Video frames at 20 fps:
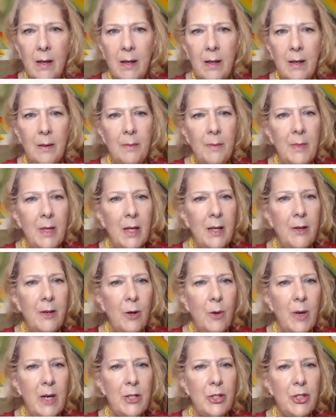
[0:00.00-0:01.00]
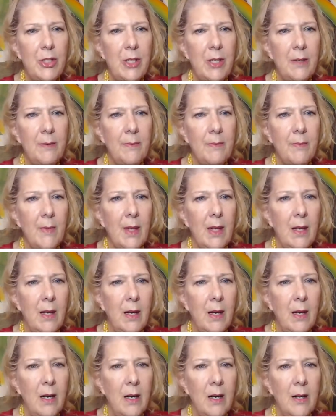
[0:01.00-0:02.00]
Another question.
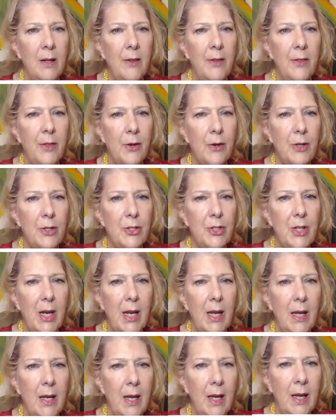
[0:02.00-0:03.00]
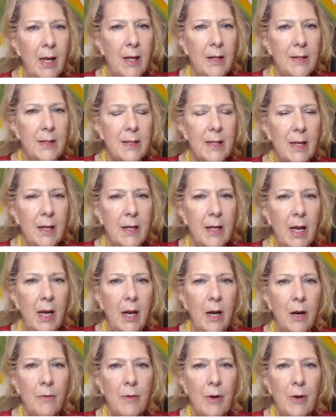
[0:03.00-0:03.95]
On Thursday and Sunday,